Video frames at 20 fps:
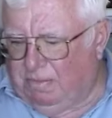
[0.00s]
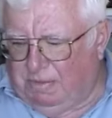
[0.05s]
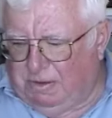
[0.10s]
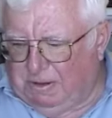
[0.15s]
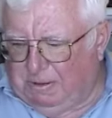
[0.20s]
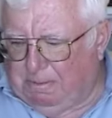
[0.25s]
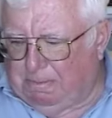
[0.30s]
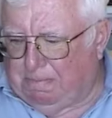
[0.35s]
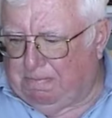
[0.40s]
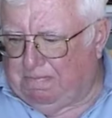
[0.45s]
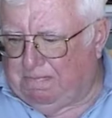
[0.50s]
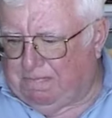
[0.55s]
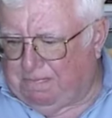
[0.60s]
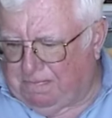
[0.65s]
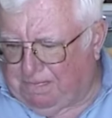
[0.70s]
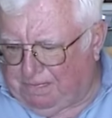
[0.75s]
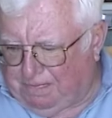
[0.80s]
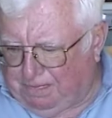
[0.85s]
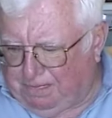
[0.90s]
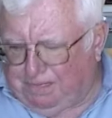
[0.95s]
how to rescue
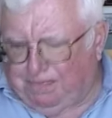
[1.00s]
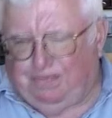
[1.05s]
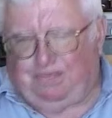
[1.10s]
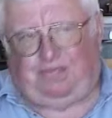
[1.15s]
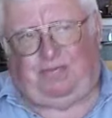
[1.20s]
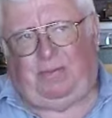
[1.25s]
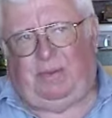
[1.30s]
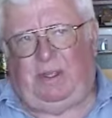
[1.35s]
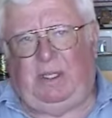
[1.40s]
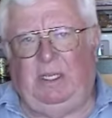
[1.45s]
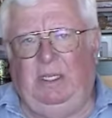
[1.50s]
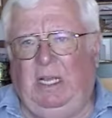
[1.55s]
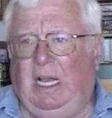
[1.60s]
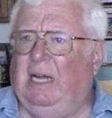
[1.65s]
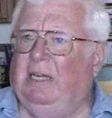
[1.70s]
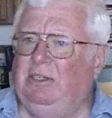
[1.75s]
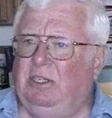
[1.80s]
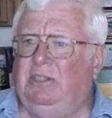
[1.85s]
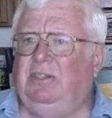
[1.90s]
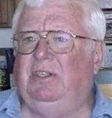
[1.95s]
them.
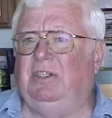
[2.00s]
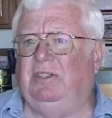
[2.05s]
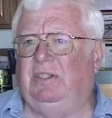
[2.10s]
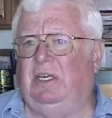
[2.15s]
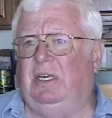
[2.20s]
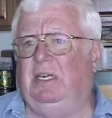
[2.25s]
From... Yeah, and just